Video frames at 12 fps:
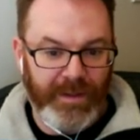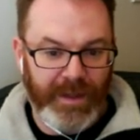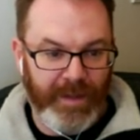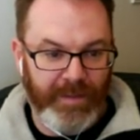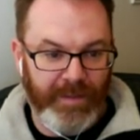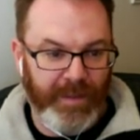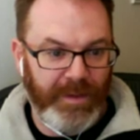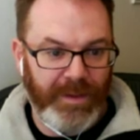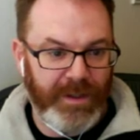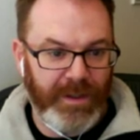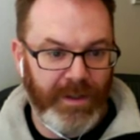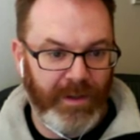So you're
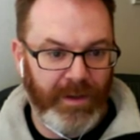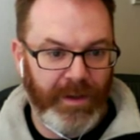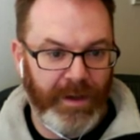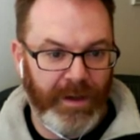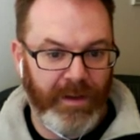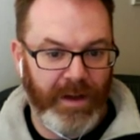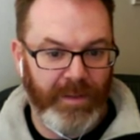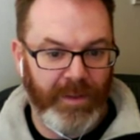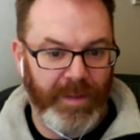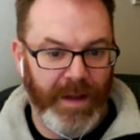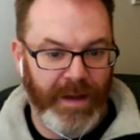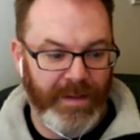just going to learn an incredible
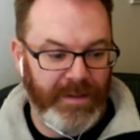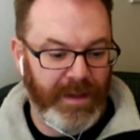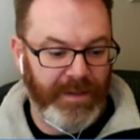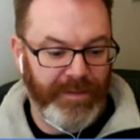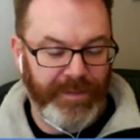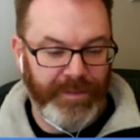amount of stuff.